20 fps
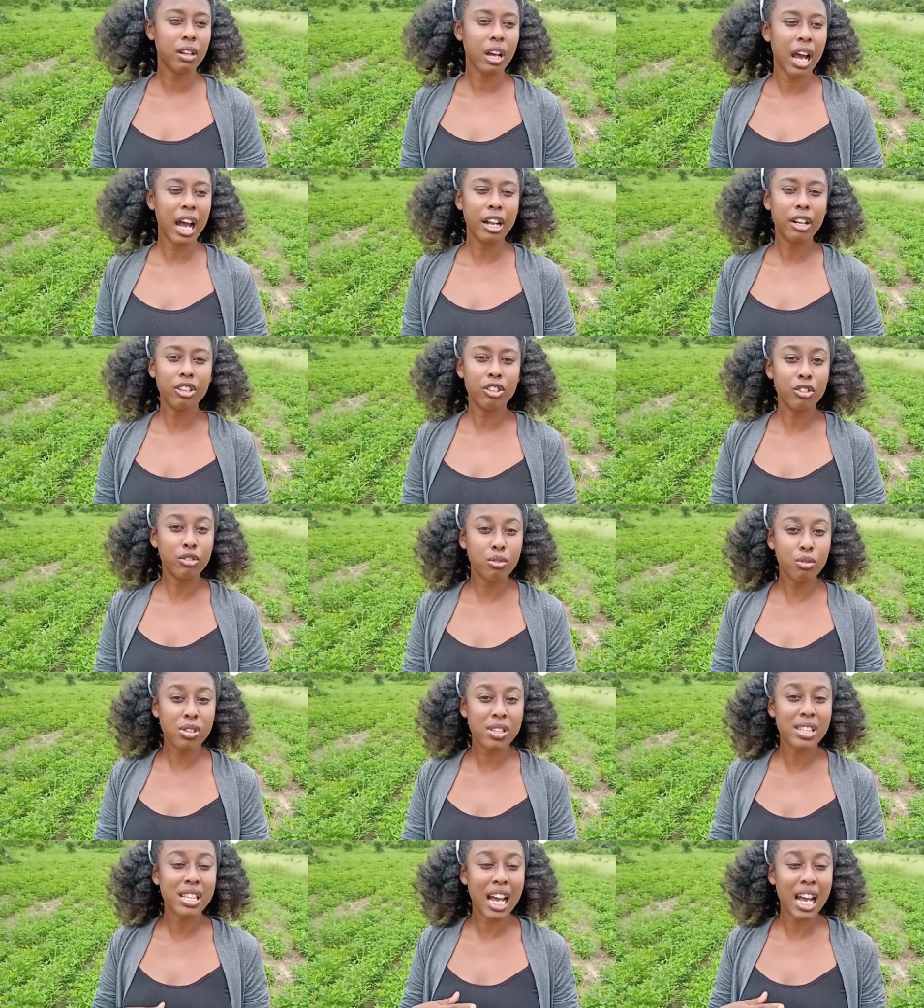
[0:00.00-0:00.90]
and
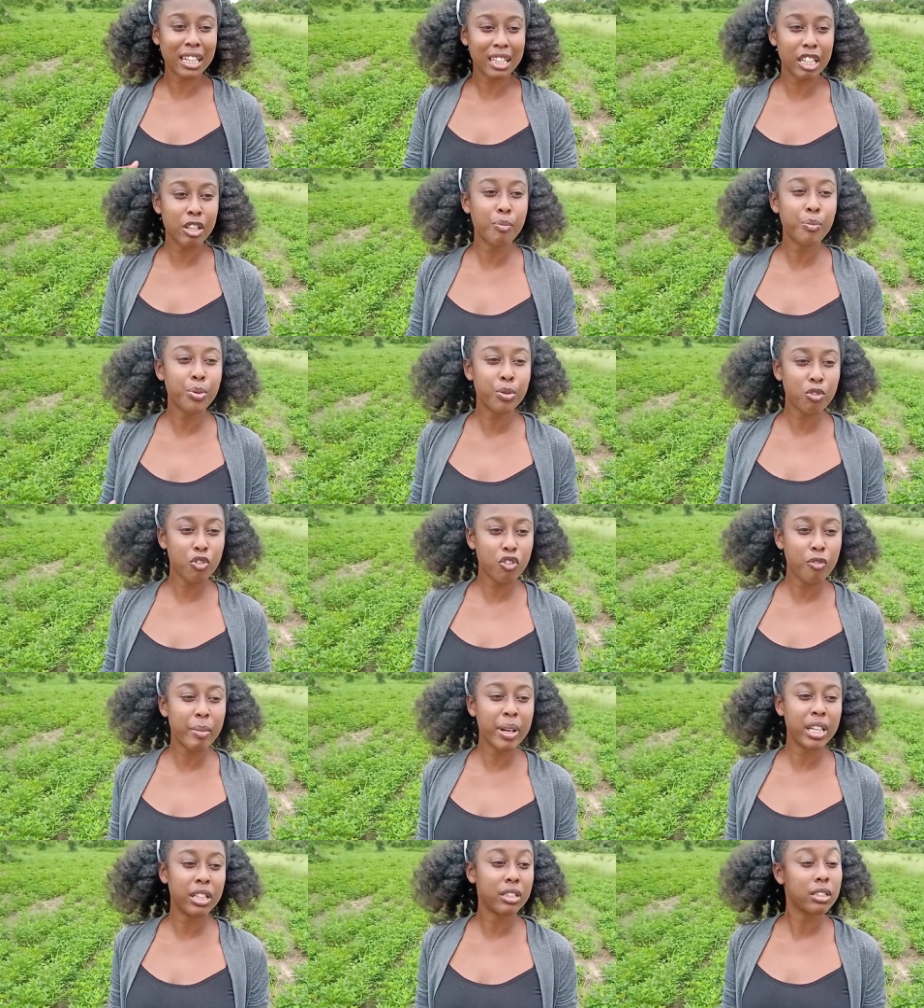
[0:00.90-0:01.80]
use that
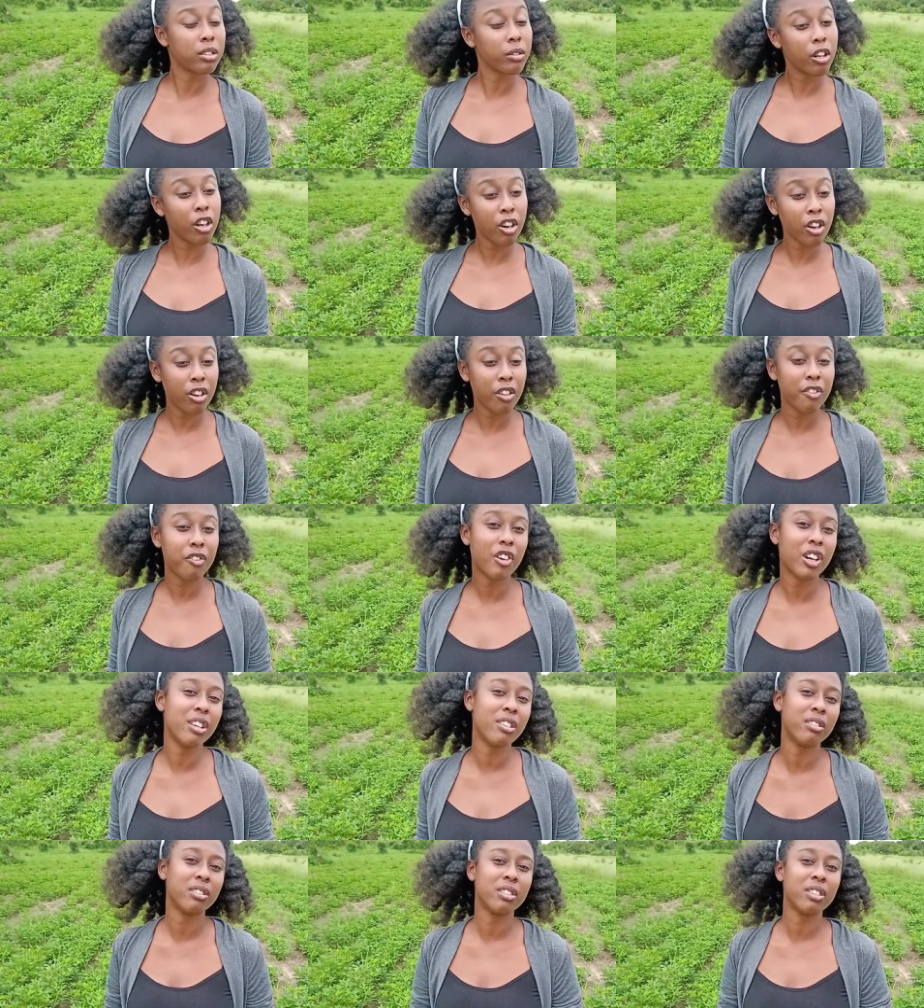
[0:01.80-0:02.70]
improvement to earn for
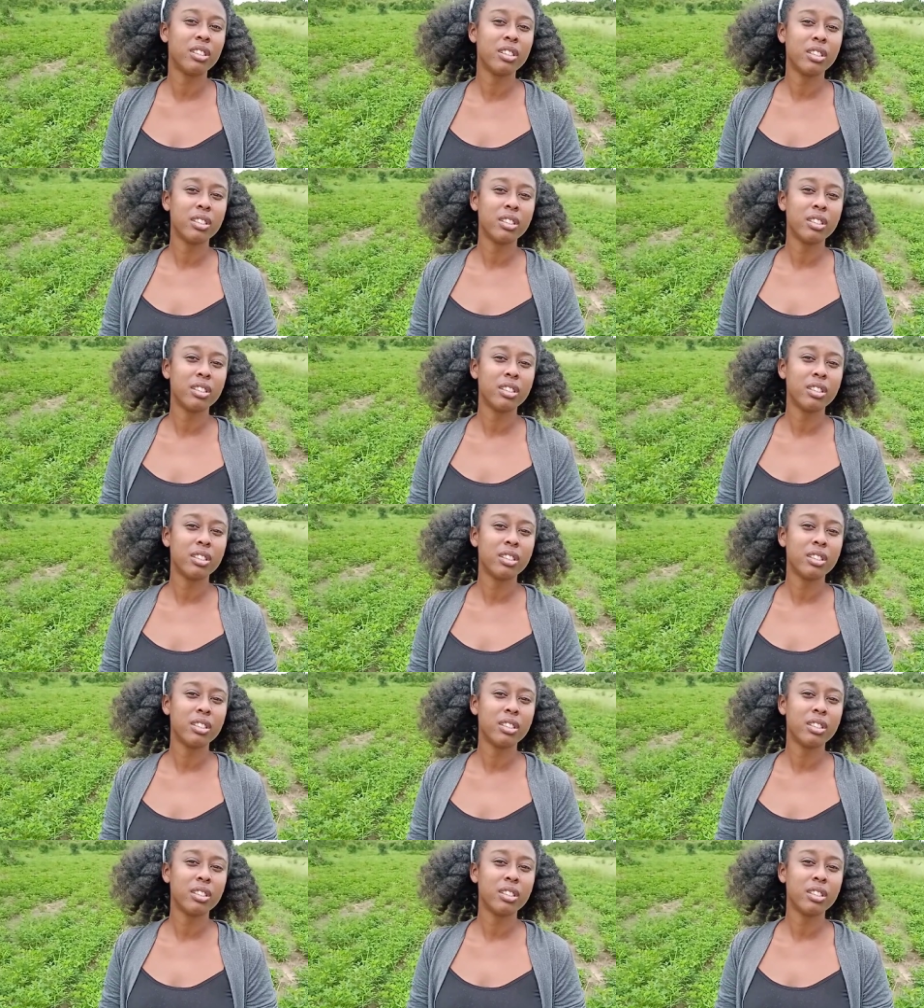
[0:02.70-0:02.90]
you.